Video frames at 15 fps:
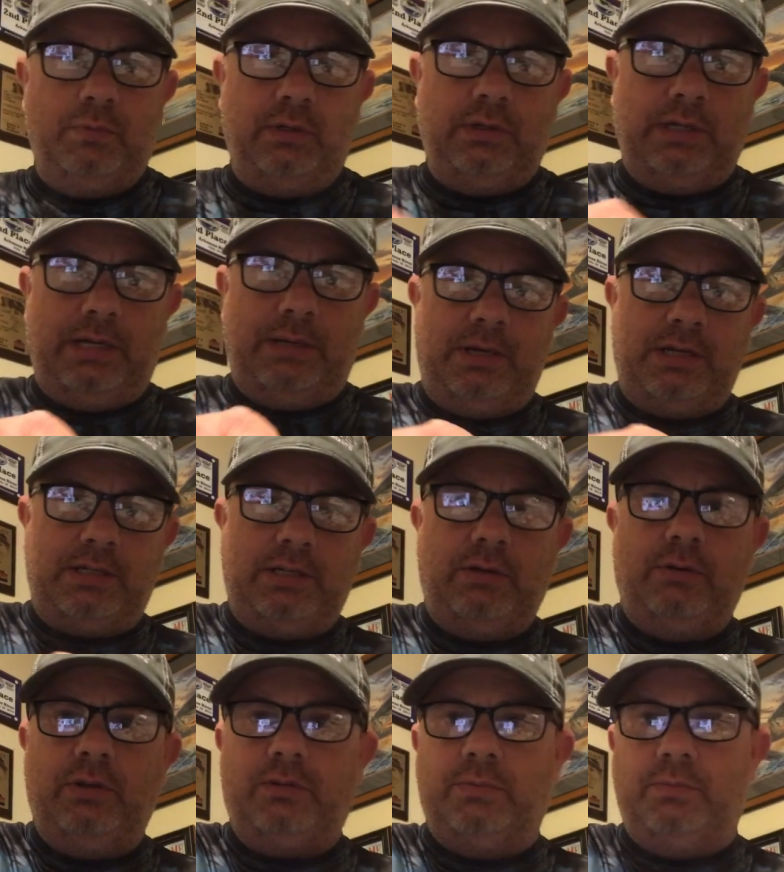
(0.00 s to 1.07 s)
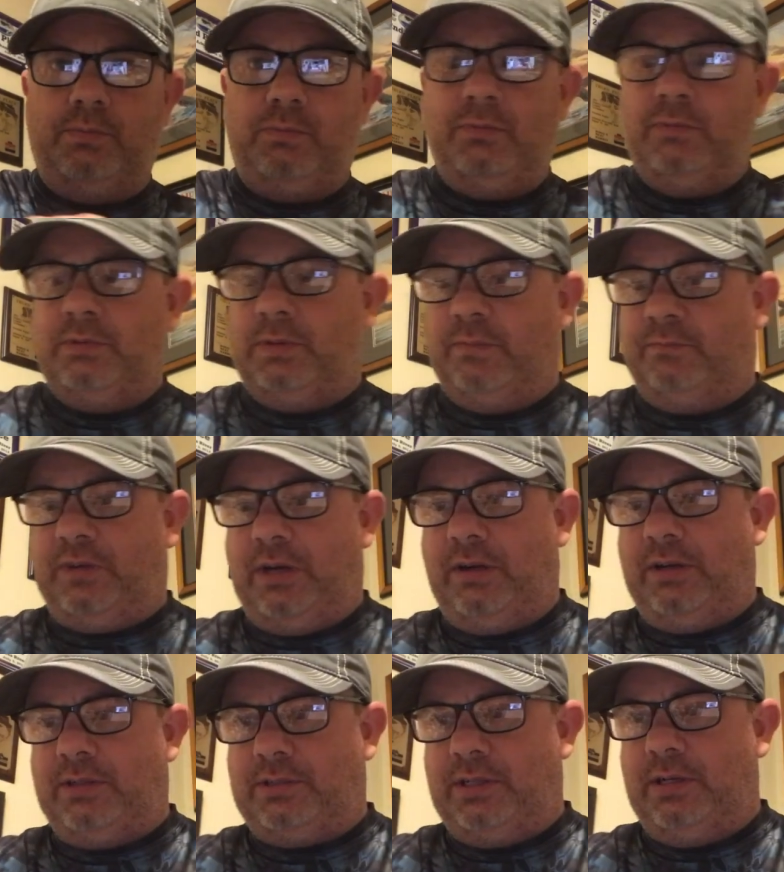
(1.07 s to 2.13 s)
but actually going to do some
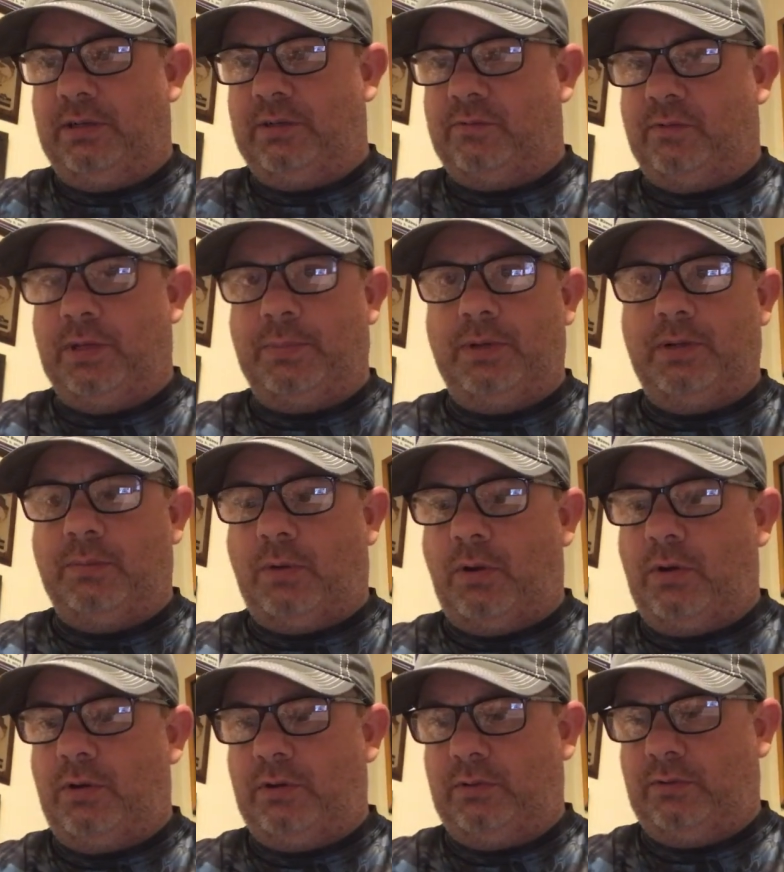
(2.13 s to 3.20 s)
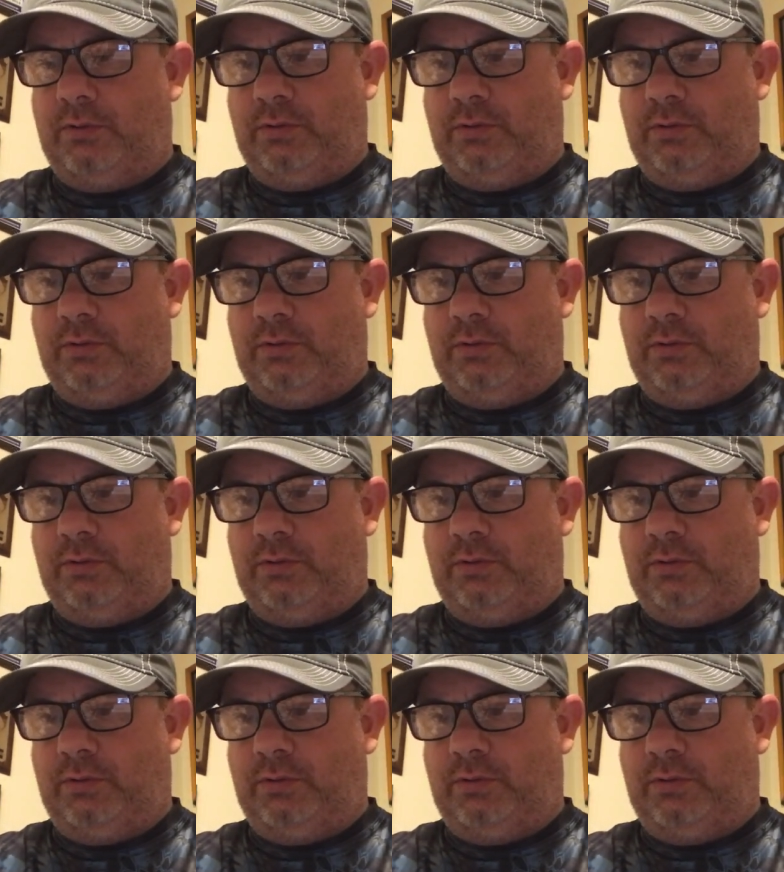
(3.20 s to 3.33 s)
fairly serious flipping tomorrow.